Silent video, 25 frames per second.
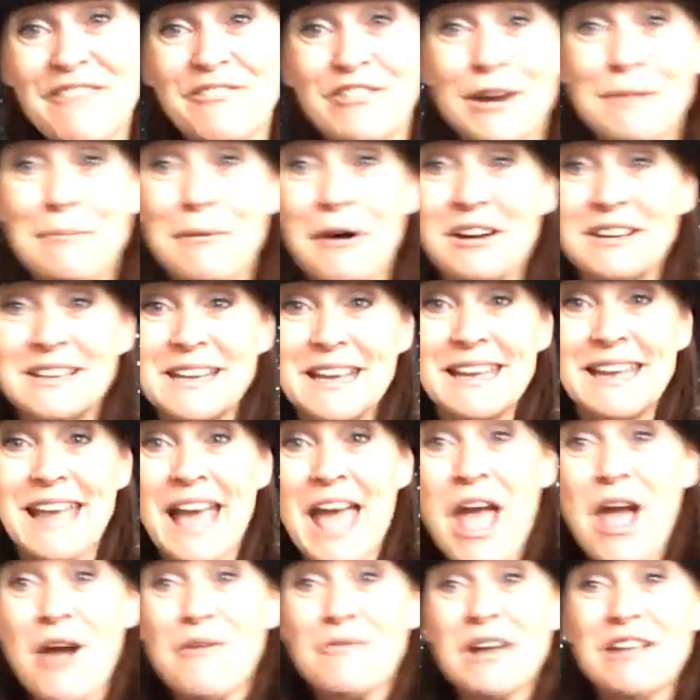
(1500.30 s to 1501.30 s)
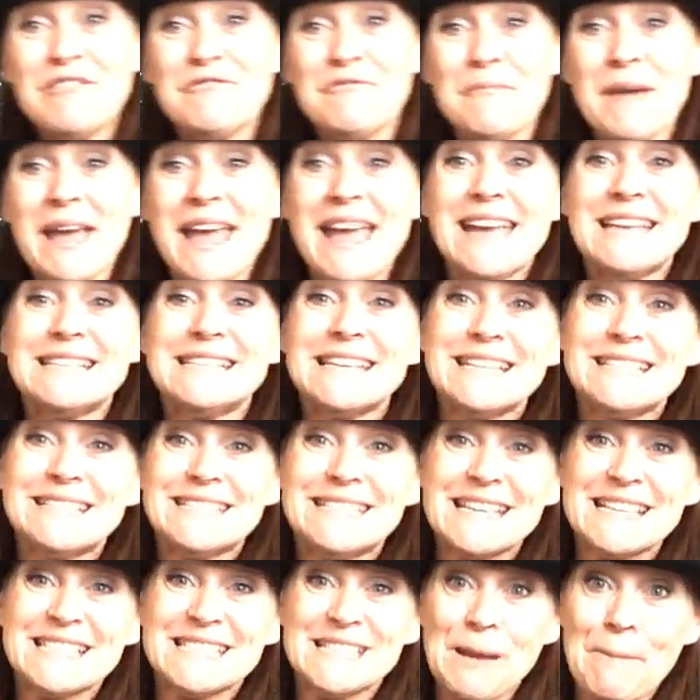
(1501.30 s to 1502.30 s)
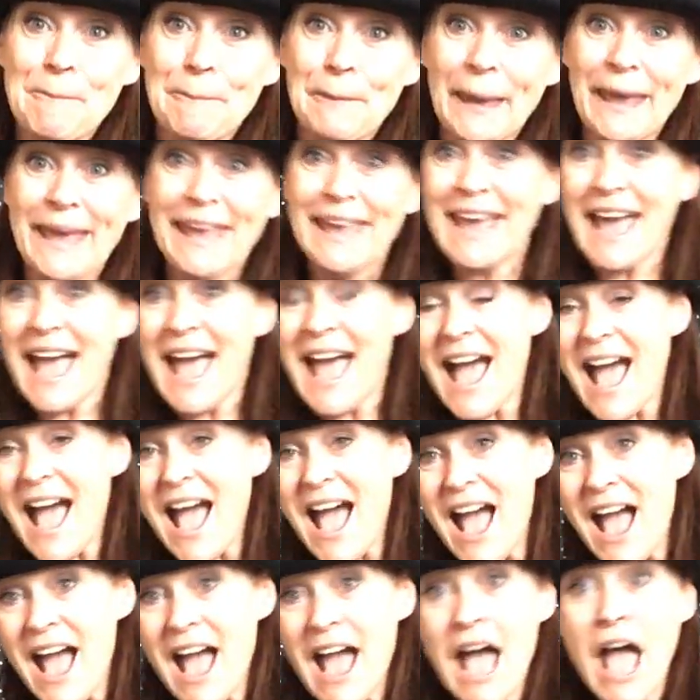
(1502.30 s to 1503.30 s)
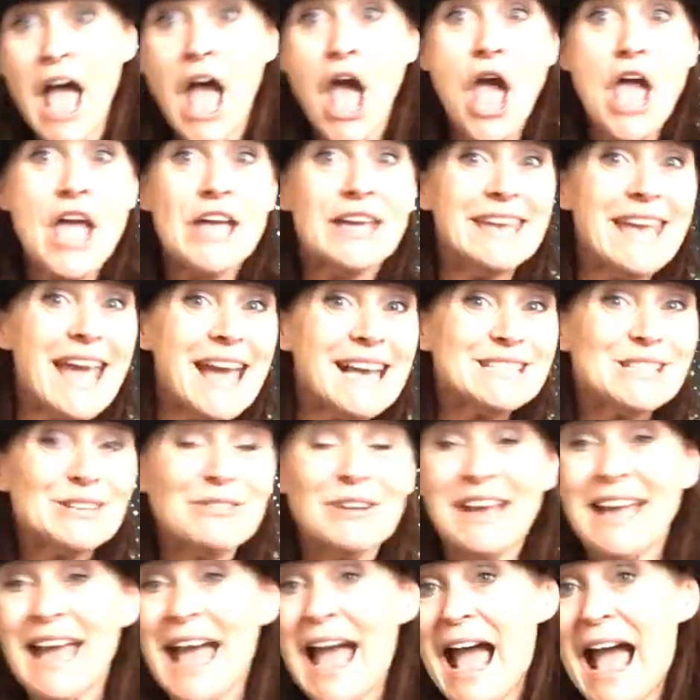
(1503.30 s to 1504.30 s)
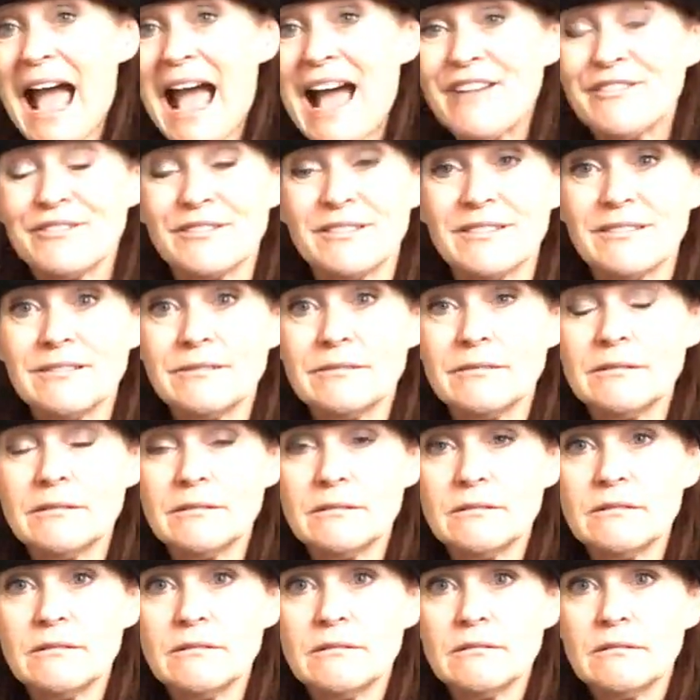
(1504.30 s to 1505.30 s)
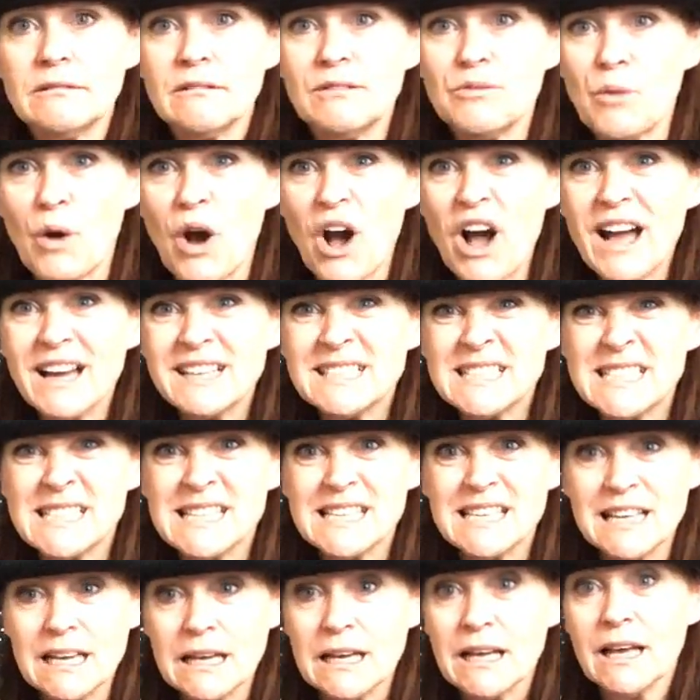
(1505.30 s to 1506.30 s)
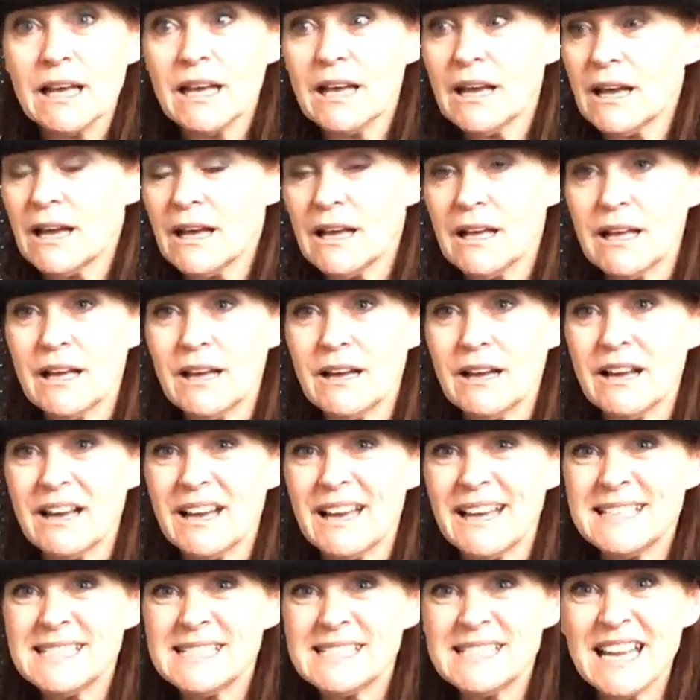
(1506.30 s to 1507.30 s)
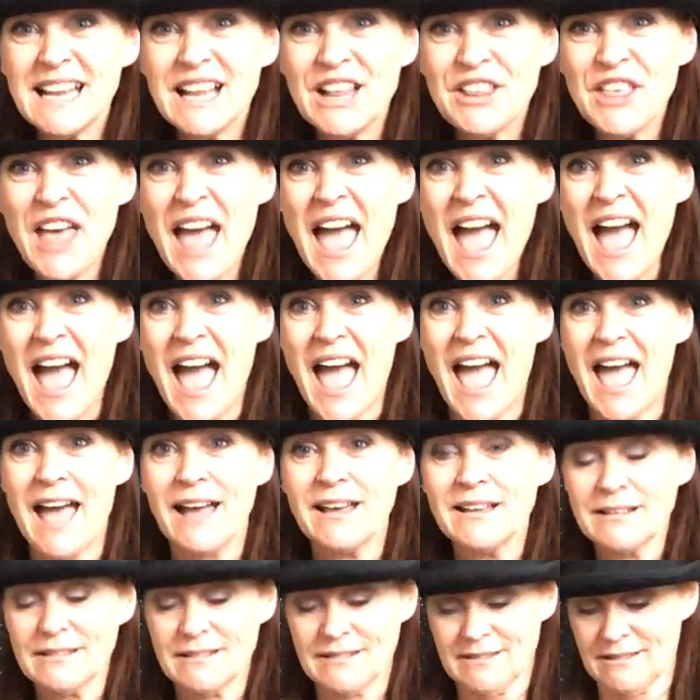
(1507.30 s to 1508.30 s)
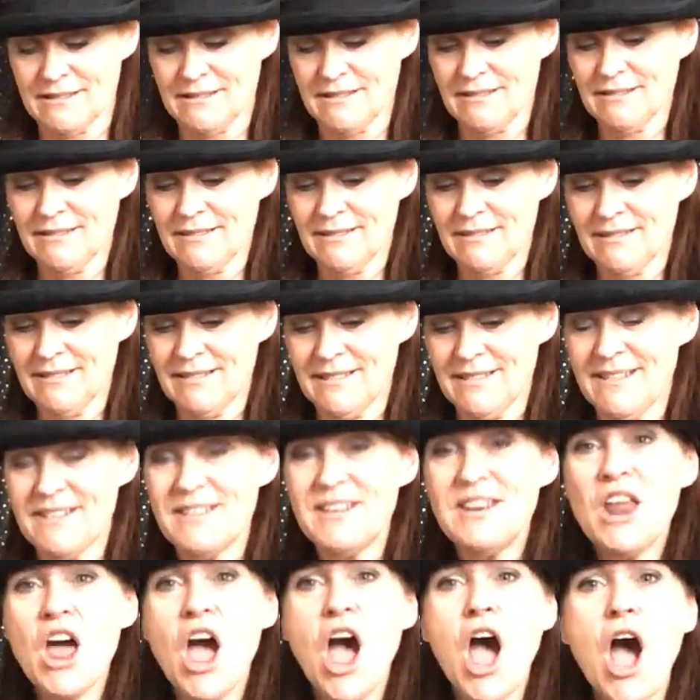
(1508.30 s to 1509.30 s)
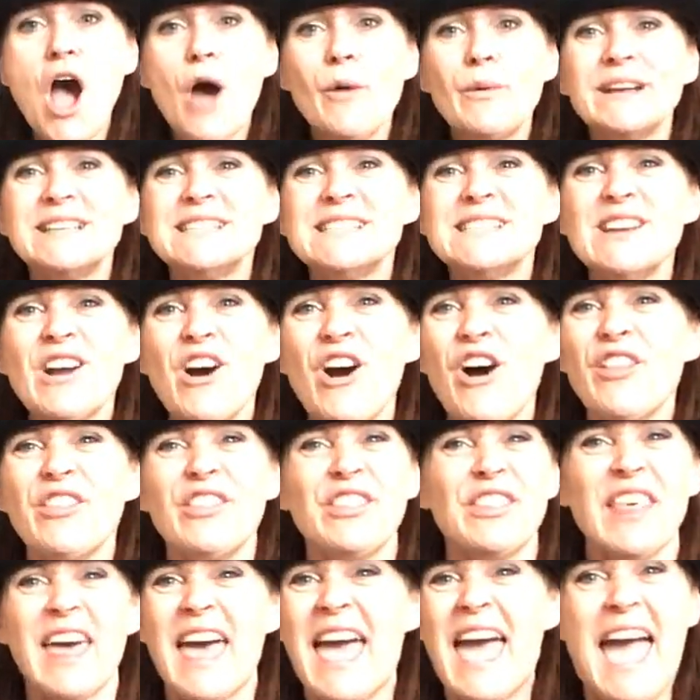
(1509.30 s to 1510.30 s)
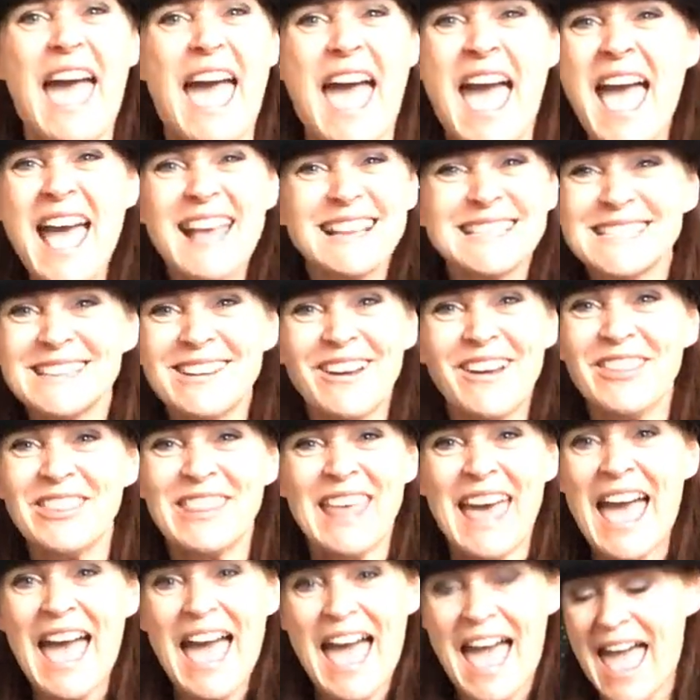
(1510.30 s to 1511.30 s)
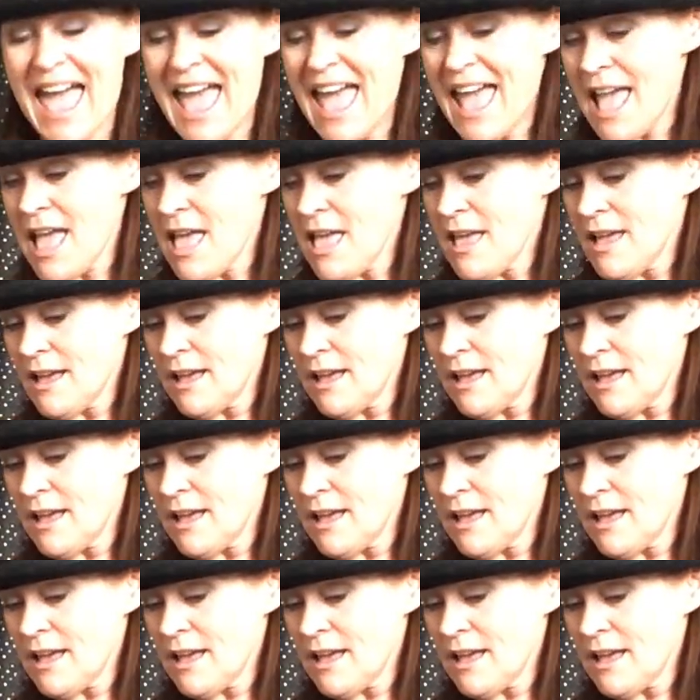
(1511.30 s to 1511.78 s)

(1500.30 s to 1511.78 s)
everybody. We've made it disappear. Yes, we have. What? It's still there. No, it's not there. It's not there.